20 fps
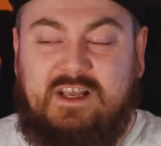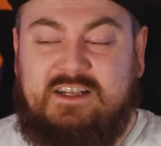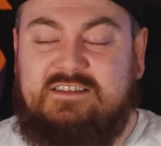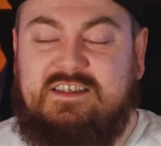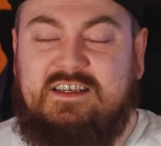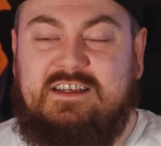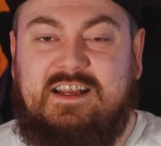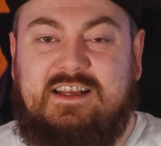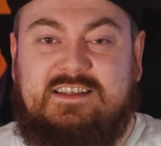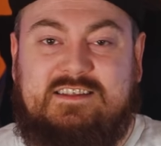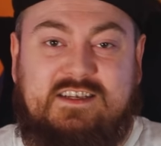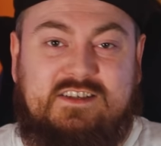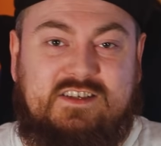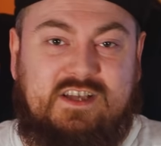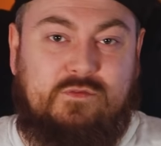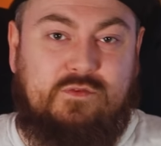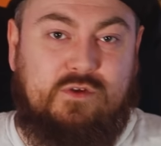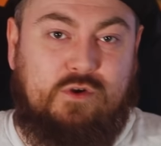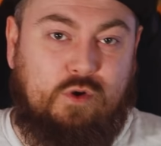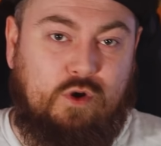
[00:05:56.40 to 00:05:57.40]
nineteen
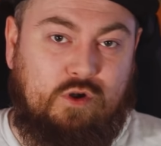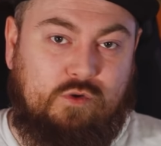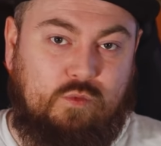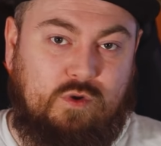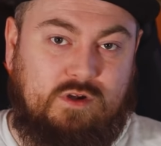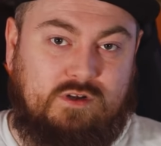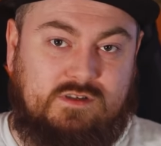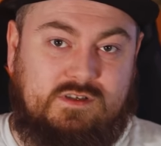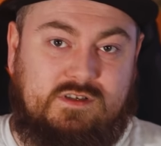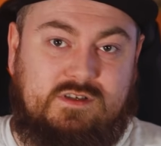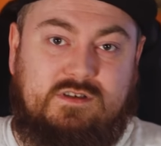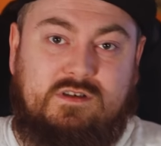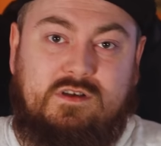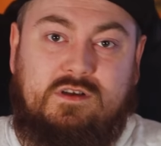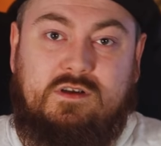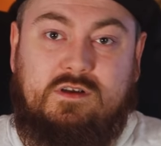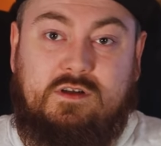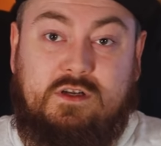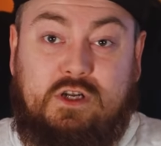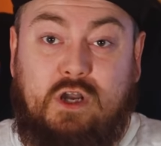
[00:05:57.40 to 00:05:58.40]
eighty-seven onwards,
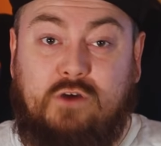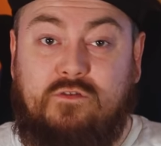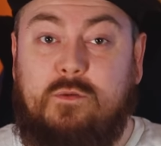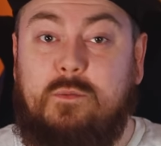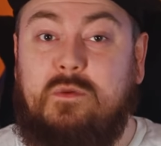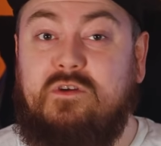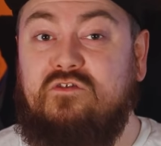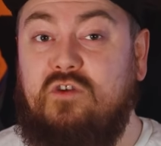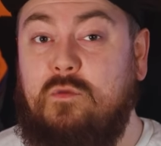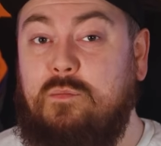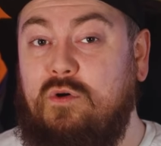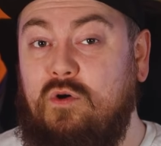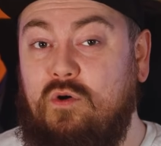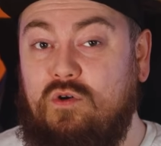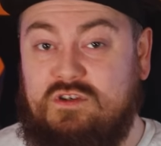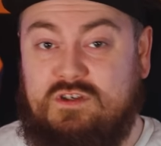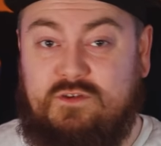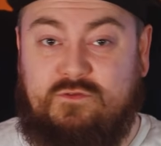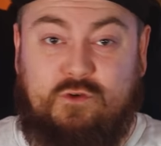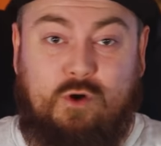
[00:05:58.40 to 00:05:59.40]
government
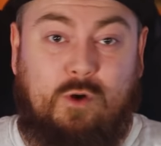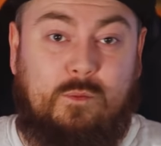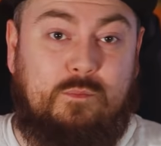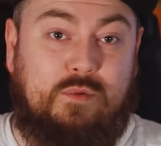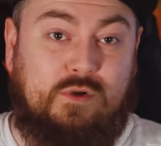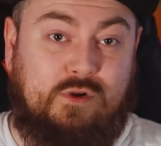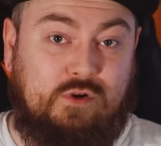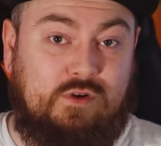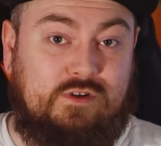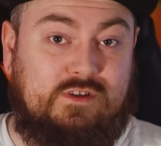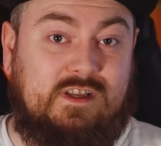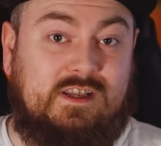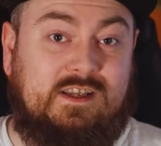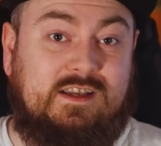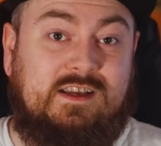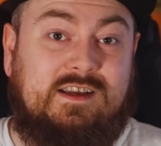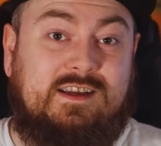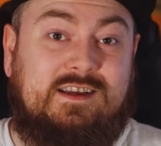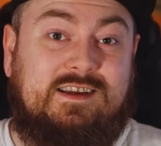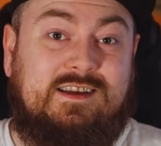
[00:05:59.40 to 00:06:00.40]
reports from
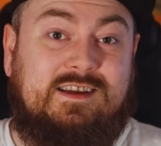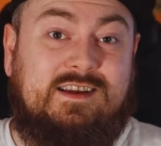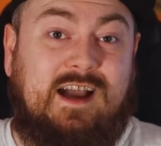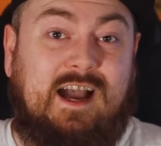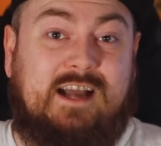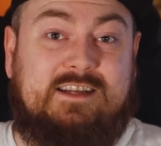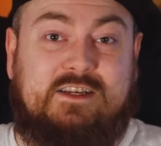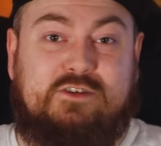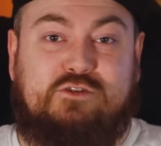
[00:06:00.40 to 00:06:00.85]
Burundi had